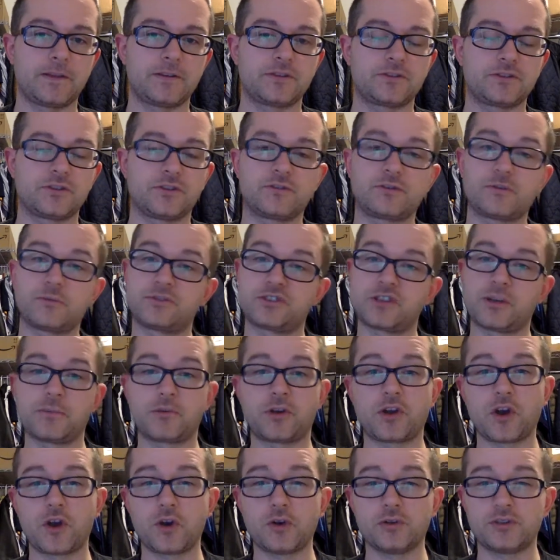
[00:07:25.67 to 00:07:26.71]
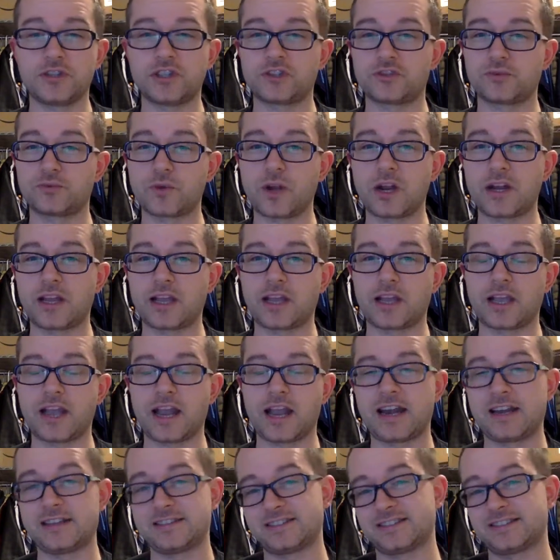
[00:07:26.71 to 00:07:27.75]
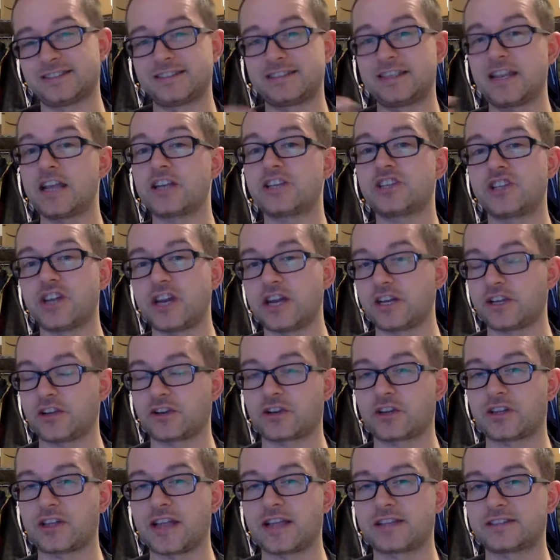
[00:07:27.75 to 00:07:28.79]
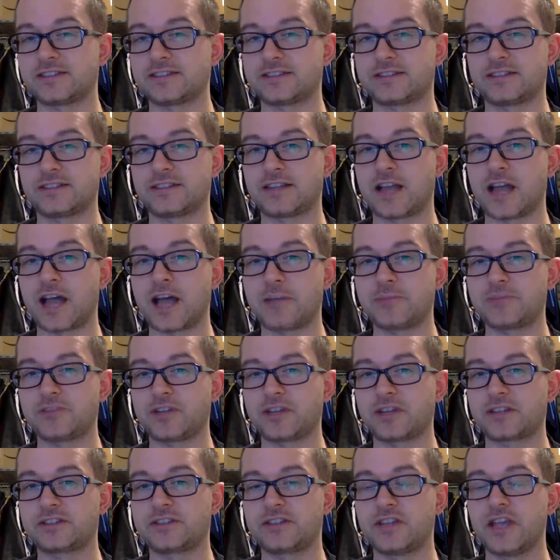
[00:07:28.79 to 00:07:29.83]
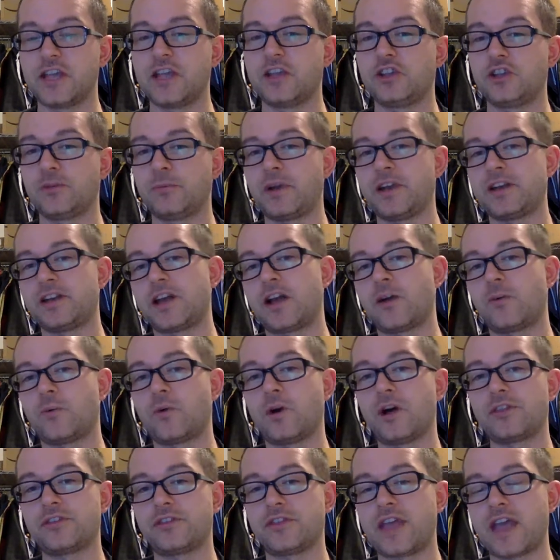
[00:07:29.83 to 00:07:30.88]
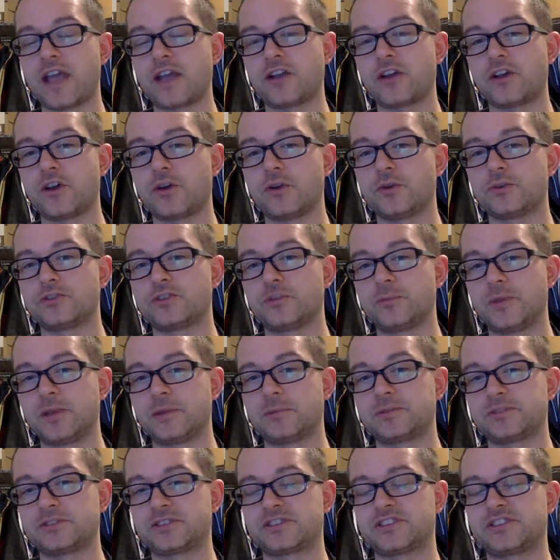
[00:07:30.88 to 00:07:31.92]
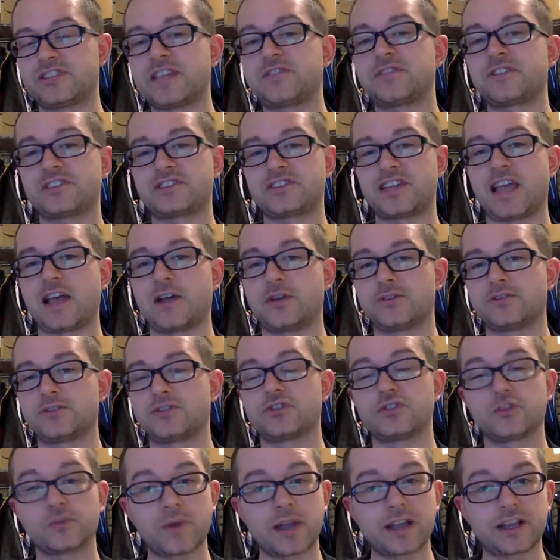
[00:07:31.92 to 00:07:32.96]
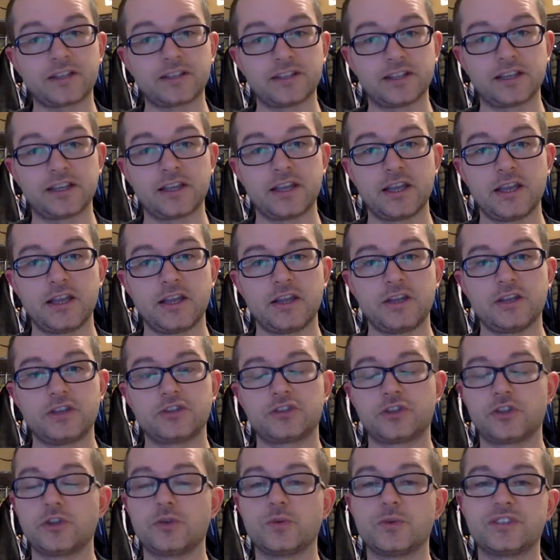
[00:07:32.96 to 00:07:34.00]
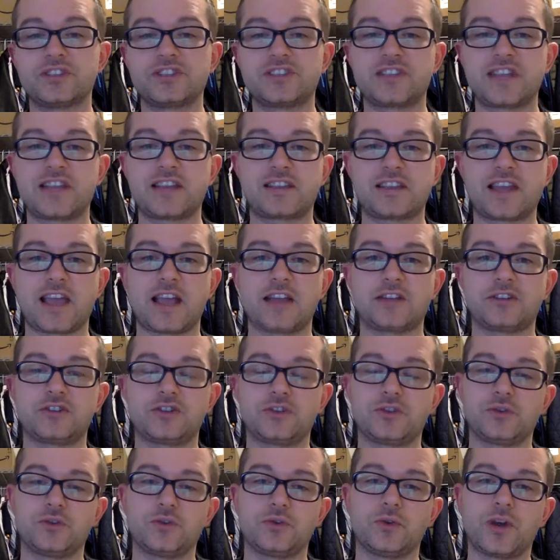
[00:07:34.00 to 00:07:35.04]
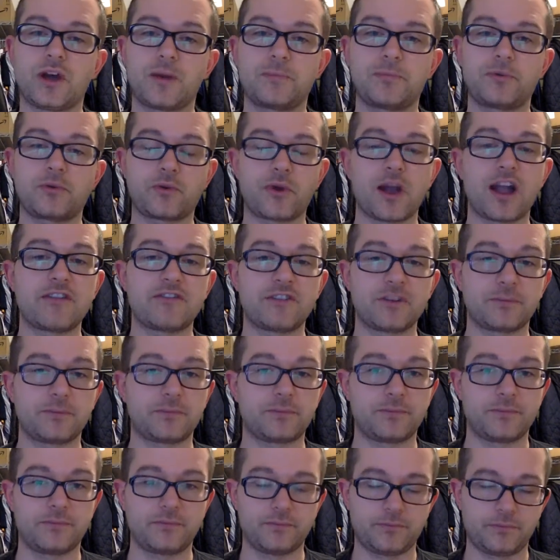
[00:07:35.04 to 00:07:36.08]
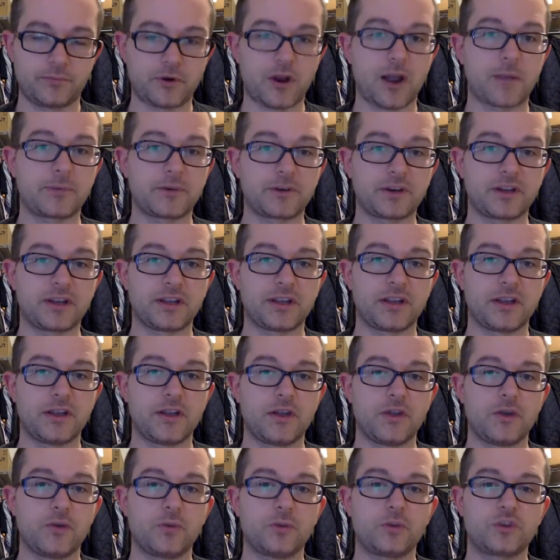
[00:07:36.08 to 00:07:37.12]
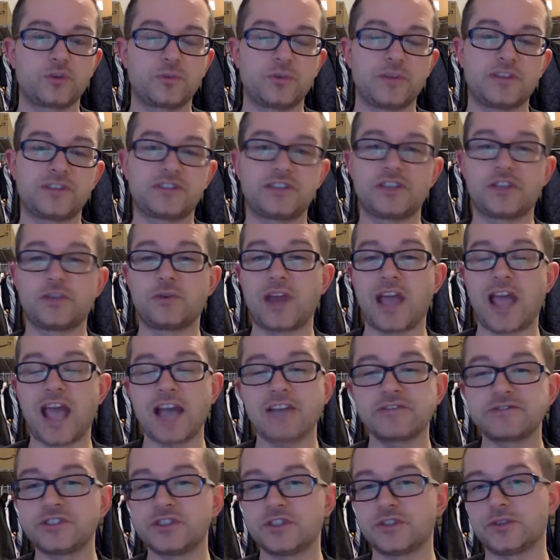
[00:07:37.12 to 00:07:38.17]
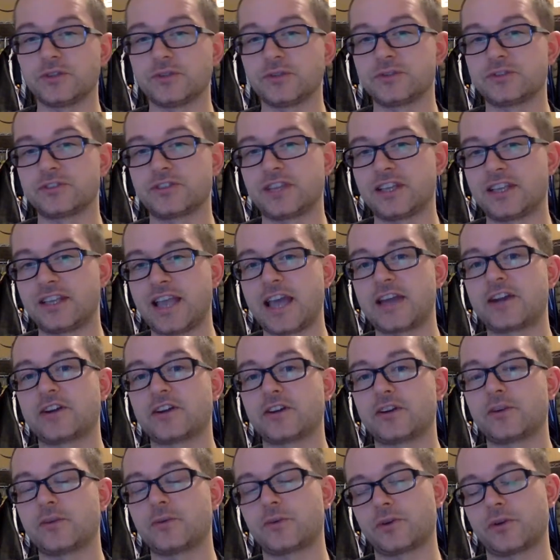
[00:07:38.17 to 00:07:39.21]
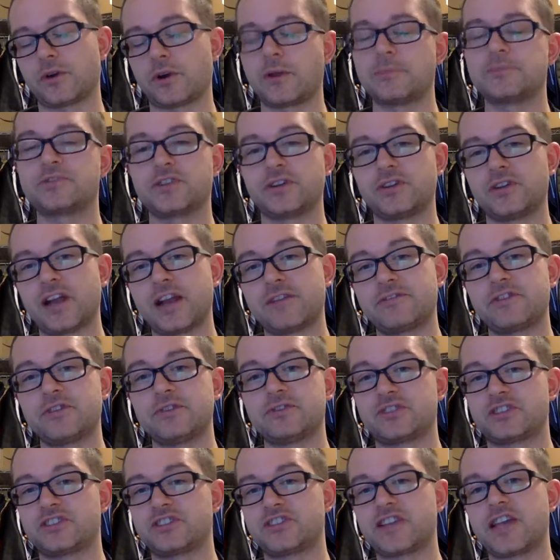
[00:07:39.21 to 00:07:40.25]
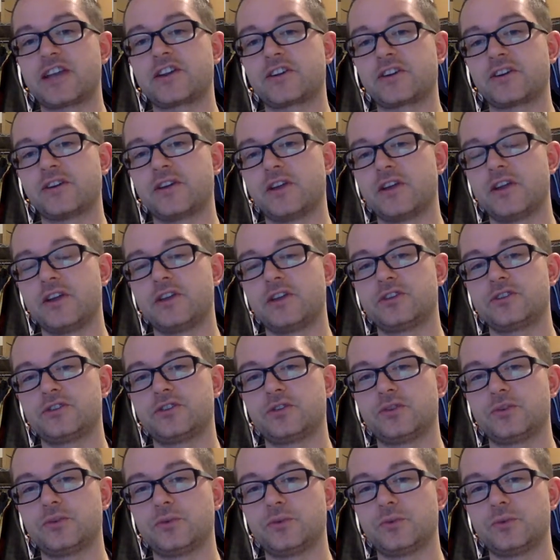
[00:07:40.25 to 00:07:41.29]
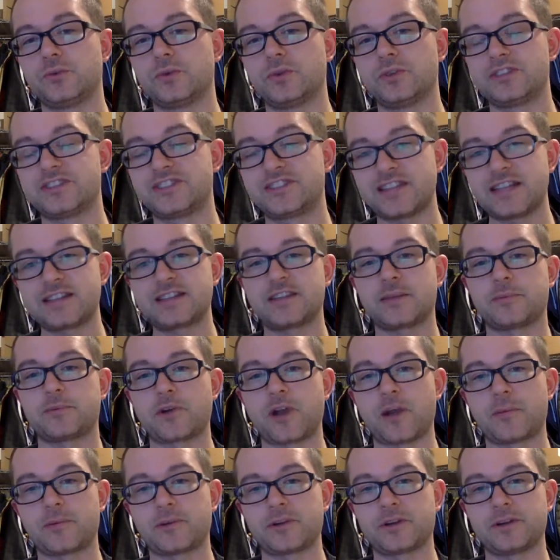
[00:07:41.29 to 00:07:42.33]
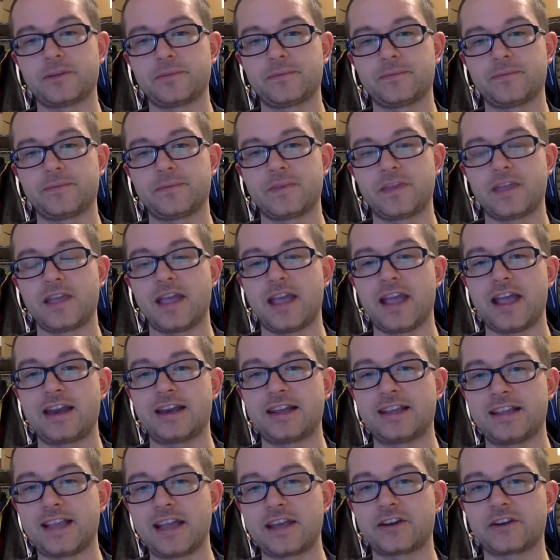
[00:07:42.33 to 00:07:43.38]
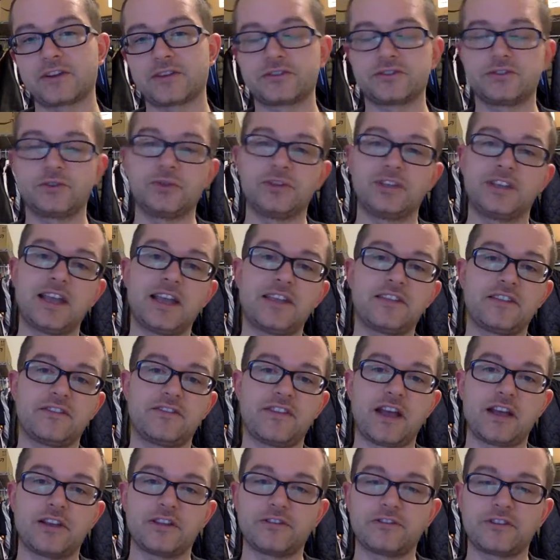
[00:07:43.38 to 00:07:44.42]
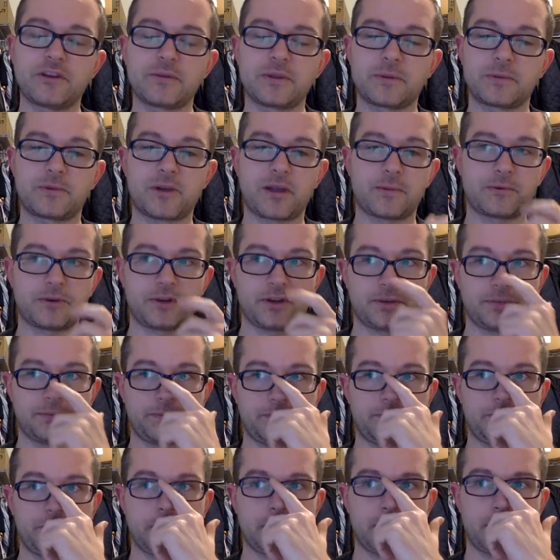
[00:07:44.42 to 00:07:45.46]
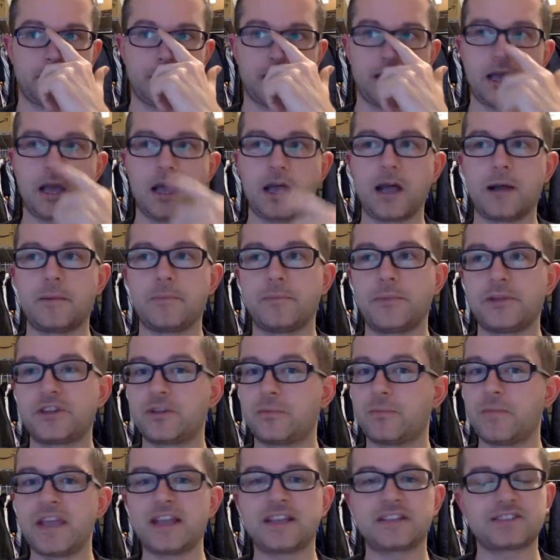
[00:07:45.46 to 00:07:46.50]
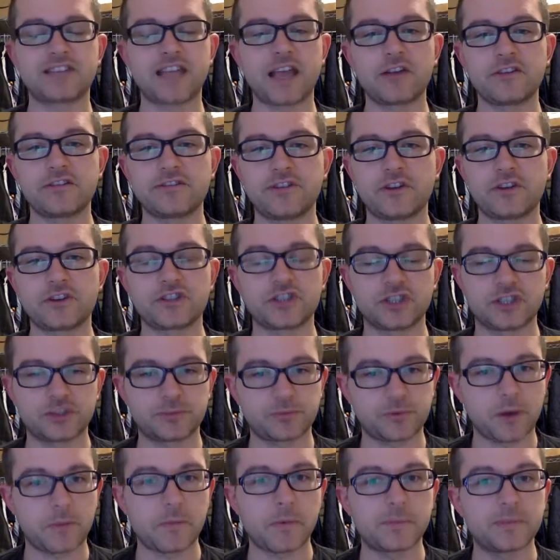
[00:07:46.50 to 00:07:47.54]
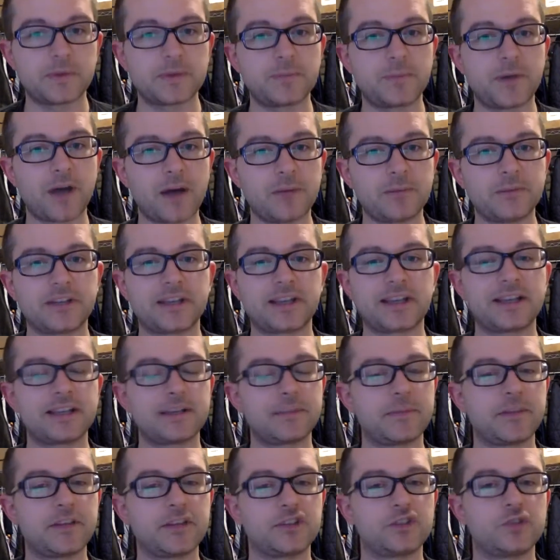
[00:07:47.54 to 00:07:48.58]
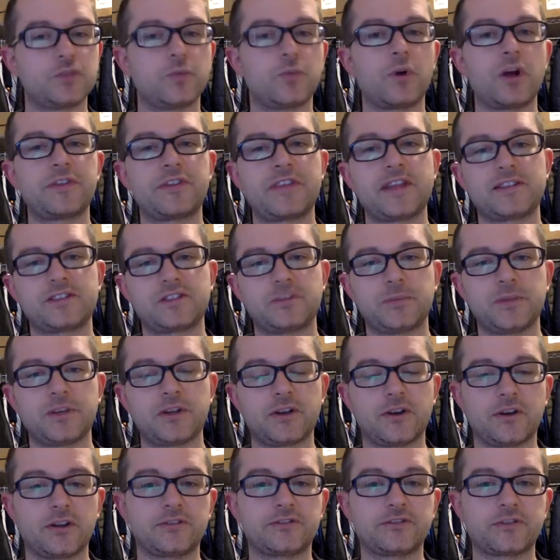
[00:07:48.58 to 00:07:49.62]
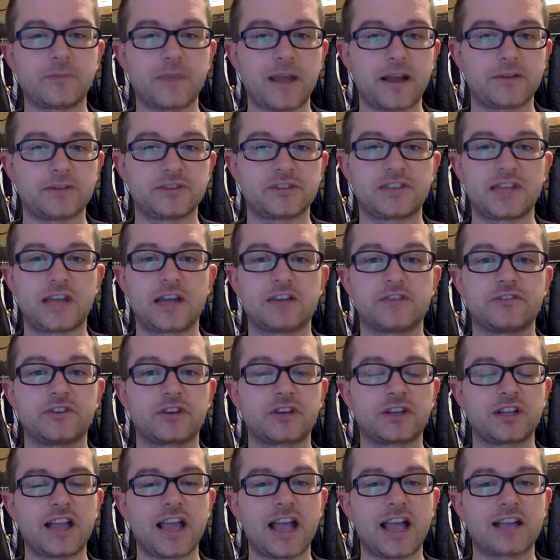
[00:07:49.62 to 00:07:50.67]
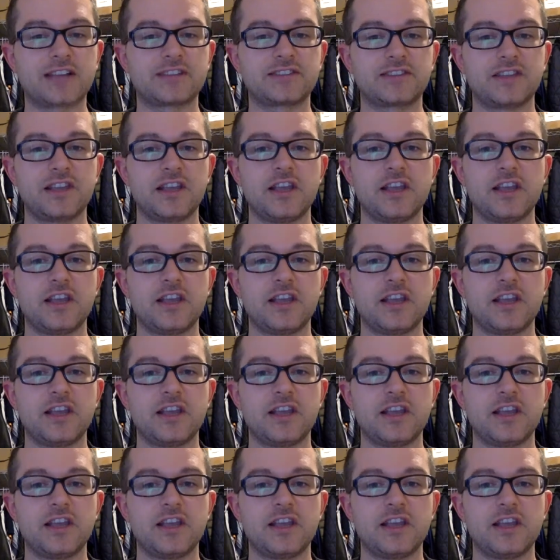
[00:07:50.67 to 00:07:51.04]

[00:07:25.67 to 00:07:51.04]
So from some code that's running and is instantiating your classes into objects, you might not want that code to be able to set the sound directly. So you would set that to a private property, which means that you'd have to use the getter, you'd have to use the setter to set the property, and a getter to get the value from the property. But the make sound function is probably public because you want that to be called from outside of your class.